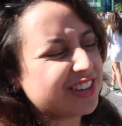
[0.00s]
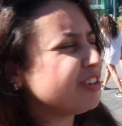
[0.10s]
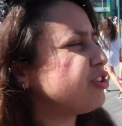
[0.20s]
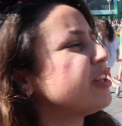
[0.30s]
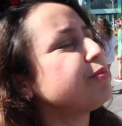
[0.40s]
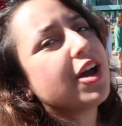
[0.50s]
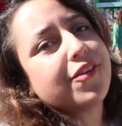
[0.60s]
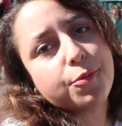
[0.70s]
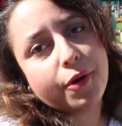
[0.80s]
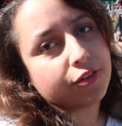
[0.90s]
it's such a, it's my
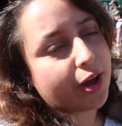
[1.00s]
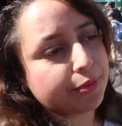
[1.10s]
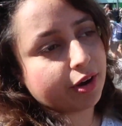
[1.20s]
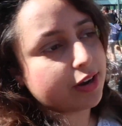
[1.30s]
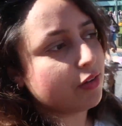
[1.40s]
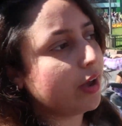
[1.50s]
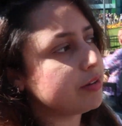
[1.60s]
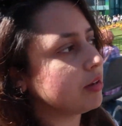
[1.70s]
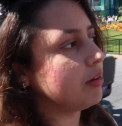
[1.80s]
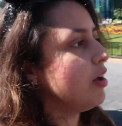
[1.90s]
favorite part of Epcot anyway
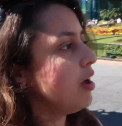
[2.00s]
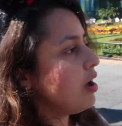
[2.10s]
so